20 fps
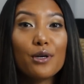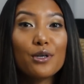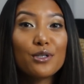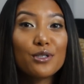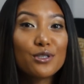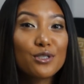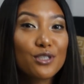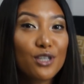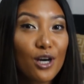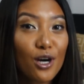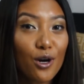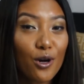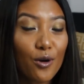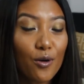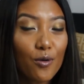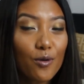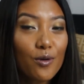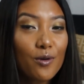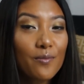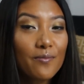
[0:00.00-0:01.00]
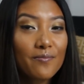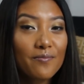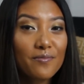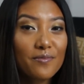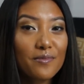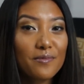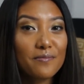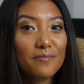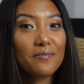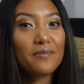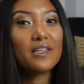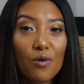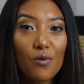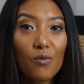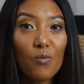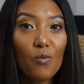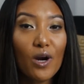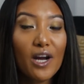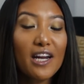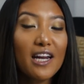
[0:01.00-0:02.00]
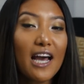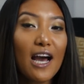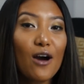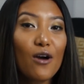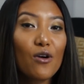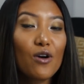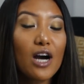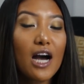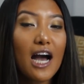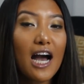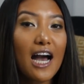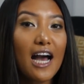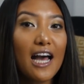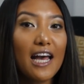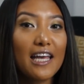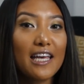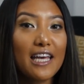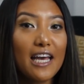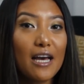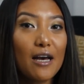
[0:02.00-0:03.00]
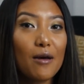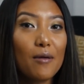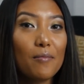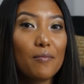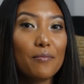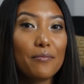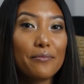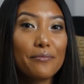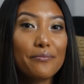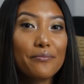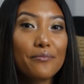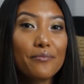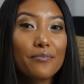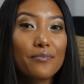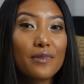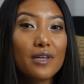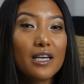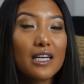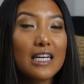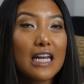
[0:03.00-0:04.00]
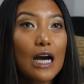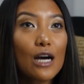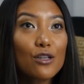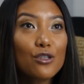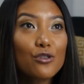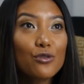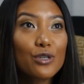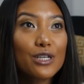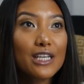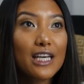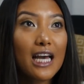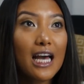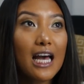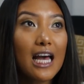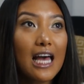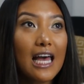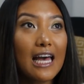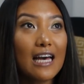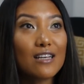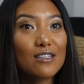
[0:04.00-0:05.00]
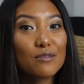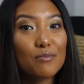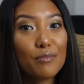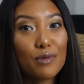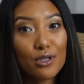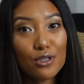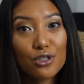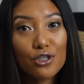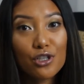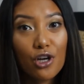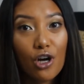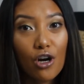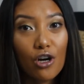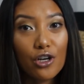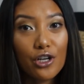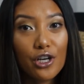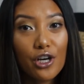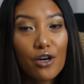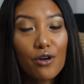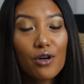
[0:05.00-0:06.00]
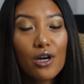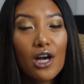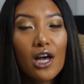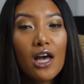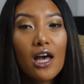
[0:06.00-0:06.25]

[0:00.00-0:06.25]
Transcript: So right now I am not doing as much cardio,